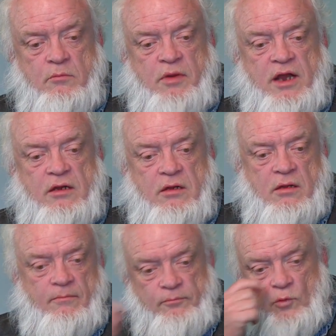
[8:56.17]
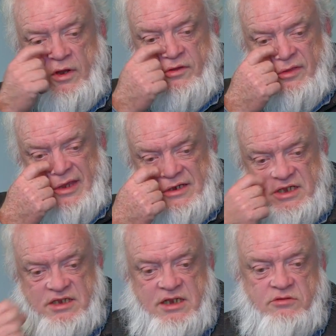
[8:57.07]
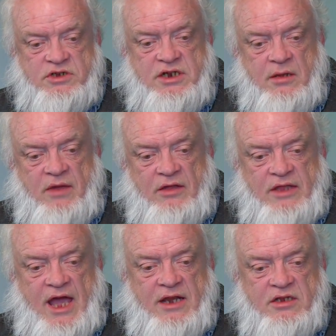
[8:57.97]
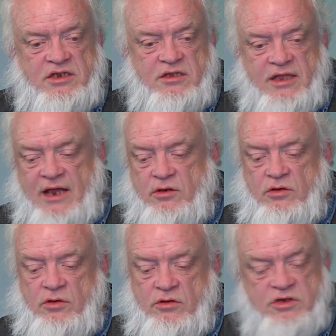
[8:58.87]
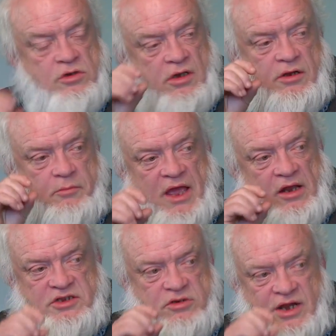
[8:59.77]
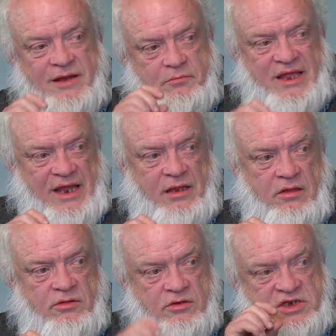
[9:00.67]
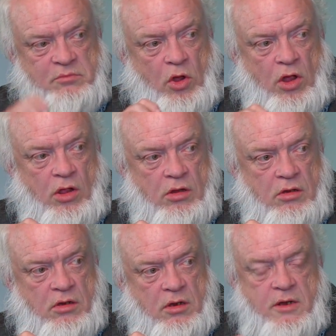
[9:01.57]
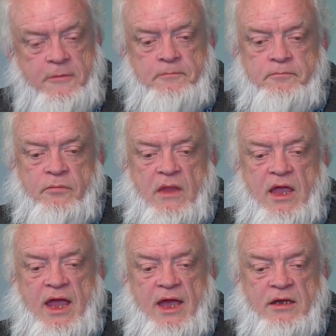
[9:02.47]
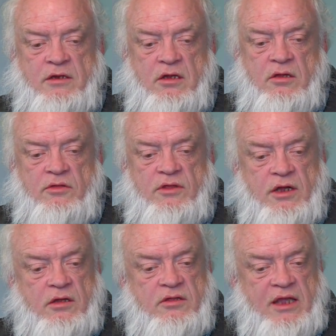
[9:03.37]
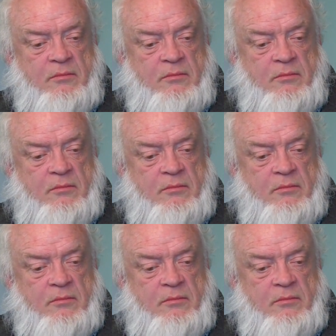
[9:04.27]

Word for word: but one of the things that's interesting about that is that those nuclear pellets are not big, they're small. And the, the